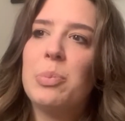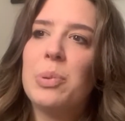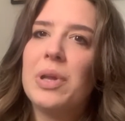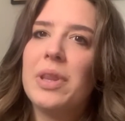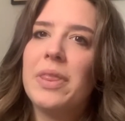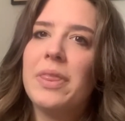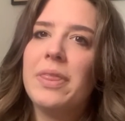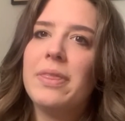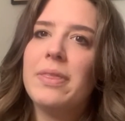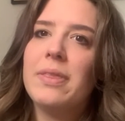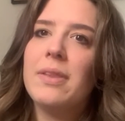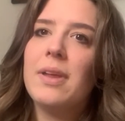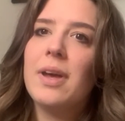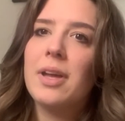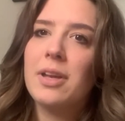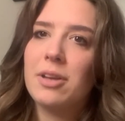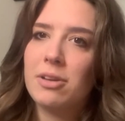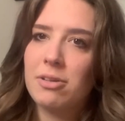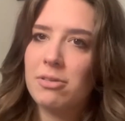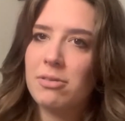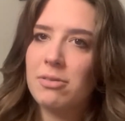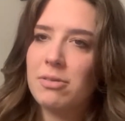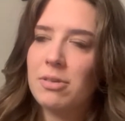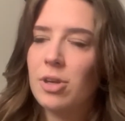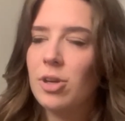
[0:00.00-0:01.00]
but
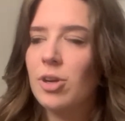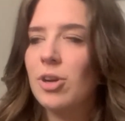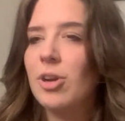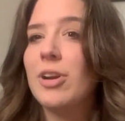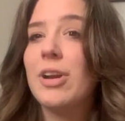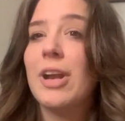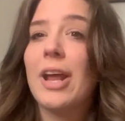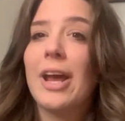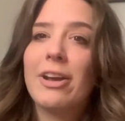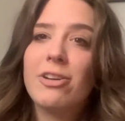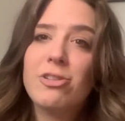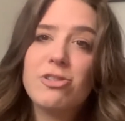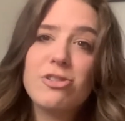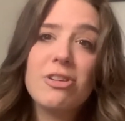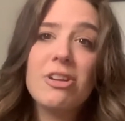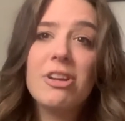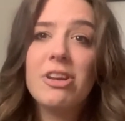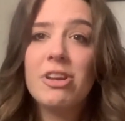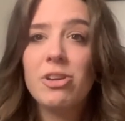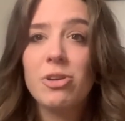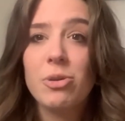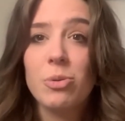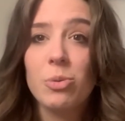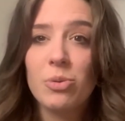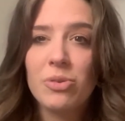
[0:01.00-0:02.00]
I couldn't
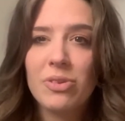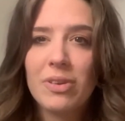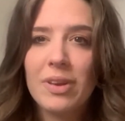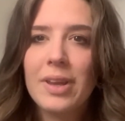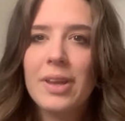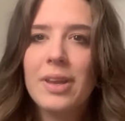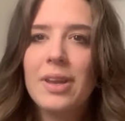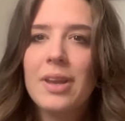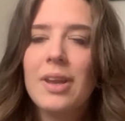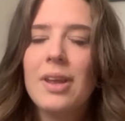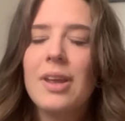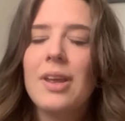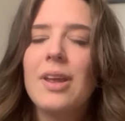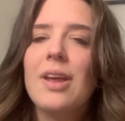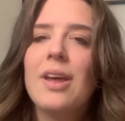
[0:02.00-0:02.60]
actually use it.